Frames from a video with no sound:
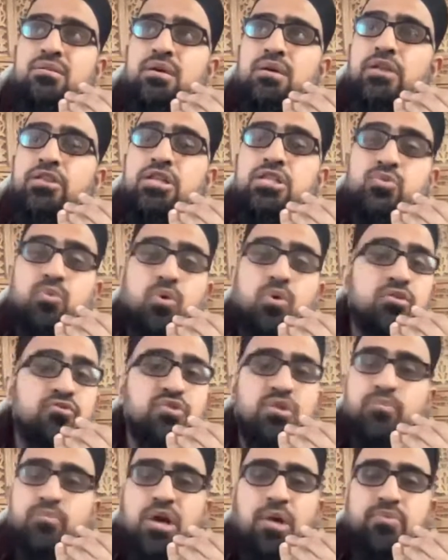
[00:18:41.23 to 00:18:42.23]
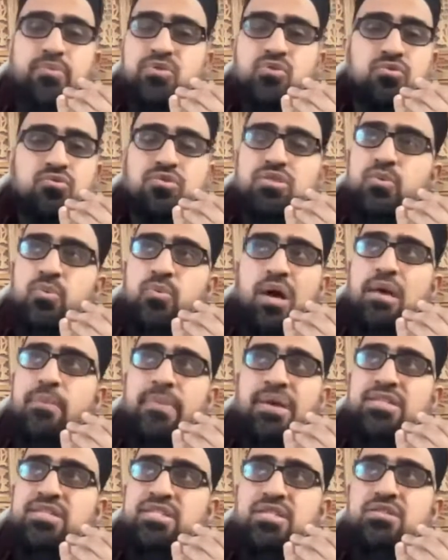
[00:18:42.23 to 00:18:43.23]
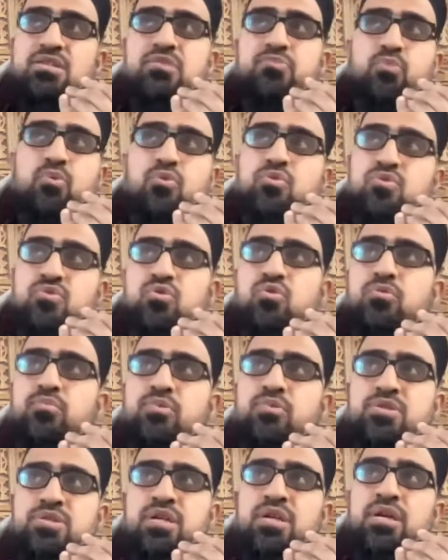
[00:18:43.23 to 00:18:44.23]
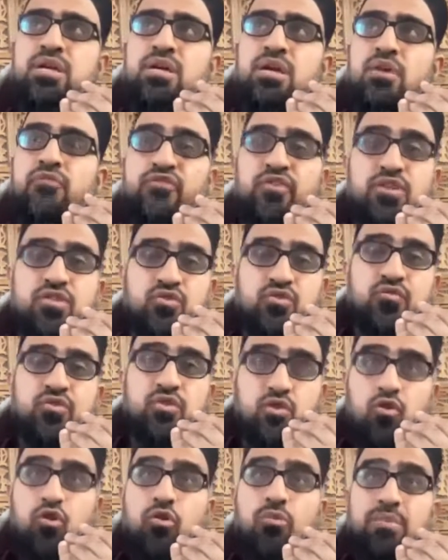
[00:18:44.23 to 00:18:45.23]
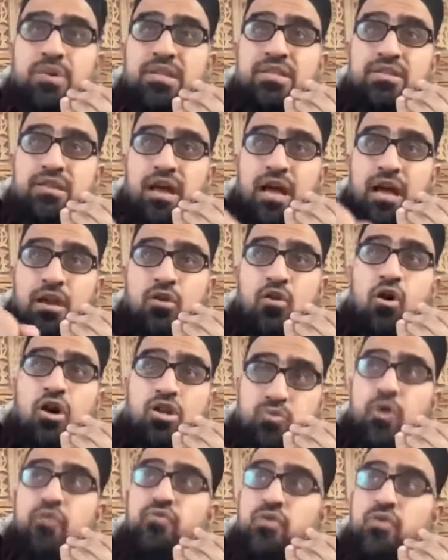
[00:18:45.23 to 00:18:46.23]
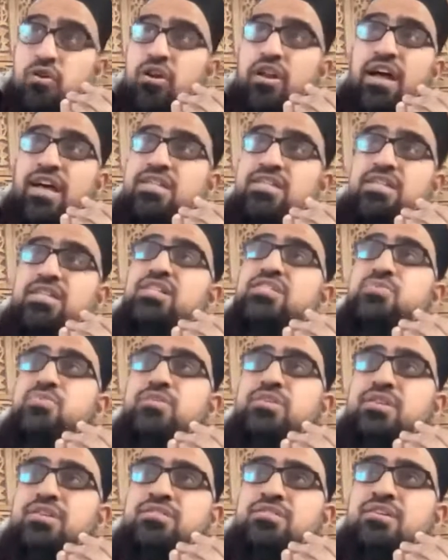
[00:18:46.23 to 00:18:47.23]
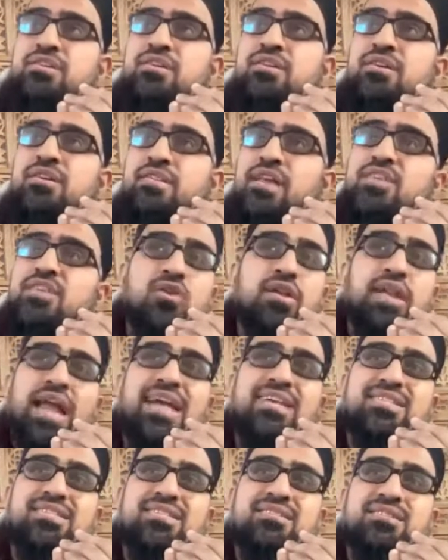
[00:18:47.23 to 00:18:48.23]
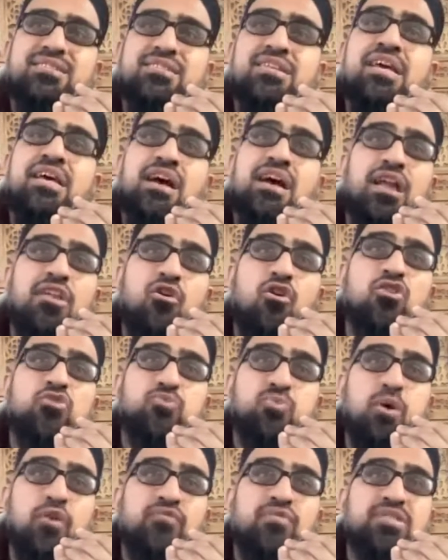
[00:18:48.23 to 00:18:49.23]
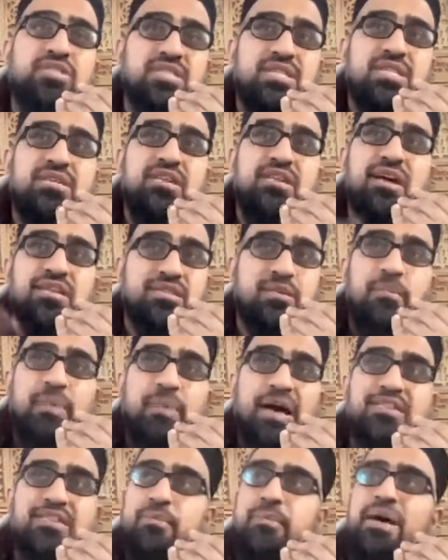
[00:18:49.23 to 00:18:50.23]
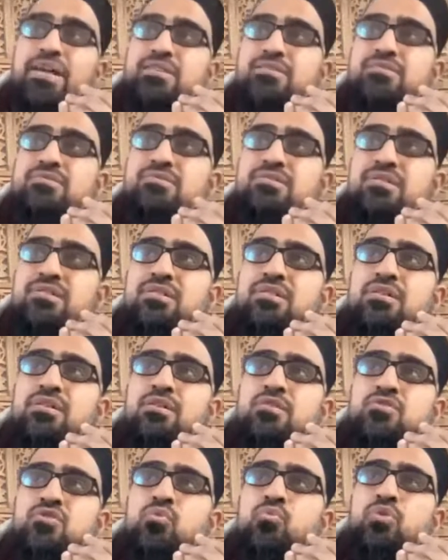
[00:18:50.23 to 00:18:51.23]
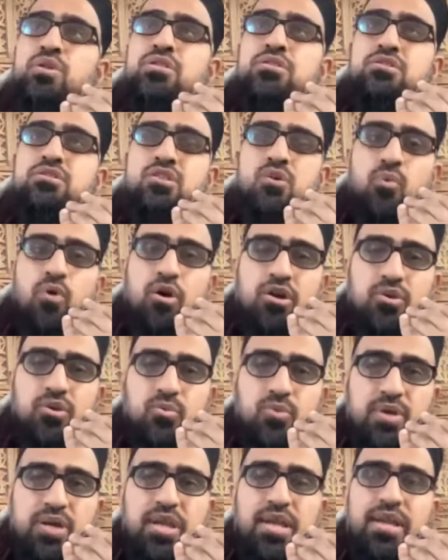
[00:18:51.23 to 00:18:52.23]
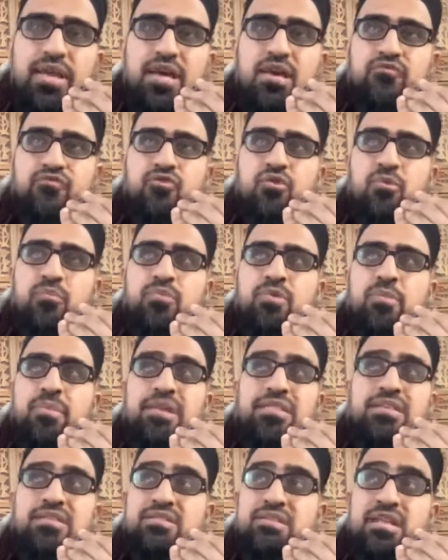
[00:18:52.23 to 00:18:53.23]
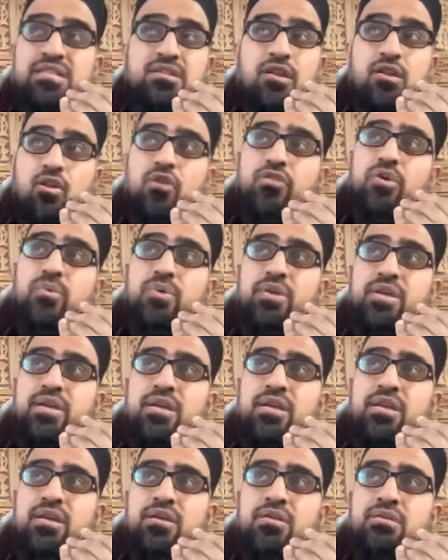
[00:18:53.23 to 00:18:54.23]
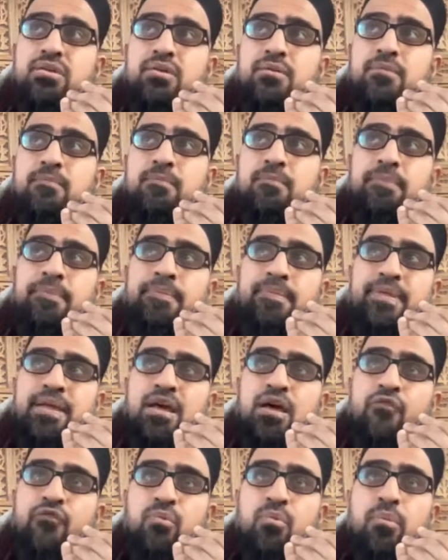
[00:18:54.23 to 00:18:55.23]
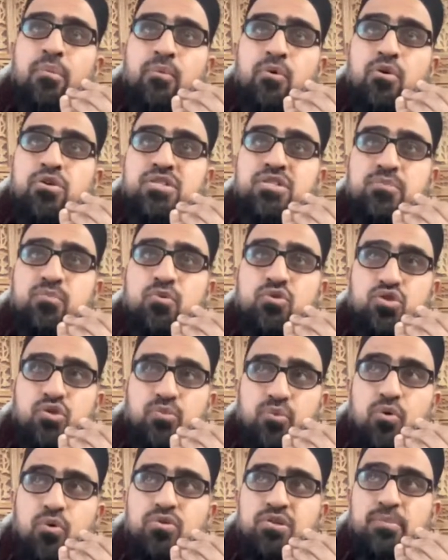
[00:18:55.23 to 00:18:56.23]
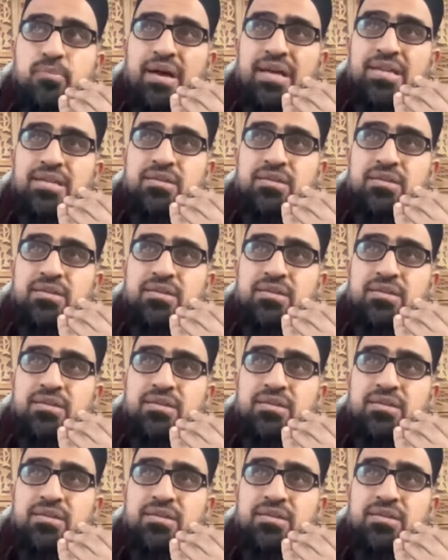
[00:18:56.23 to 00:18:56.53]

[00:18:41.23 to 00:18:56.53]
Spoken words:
Yeah, this is one of the purposes, the only reason why I mentioned these points so much. First of all, they come in, a large part of the Quran deals with this. That's not an accident. A large part of the seerah is about the battles. So we just say, what can we learn from them? And there's a lot that we can learn. Yeah, and from amongst the most important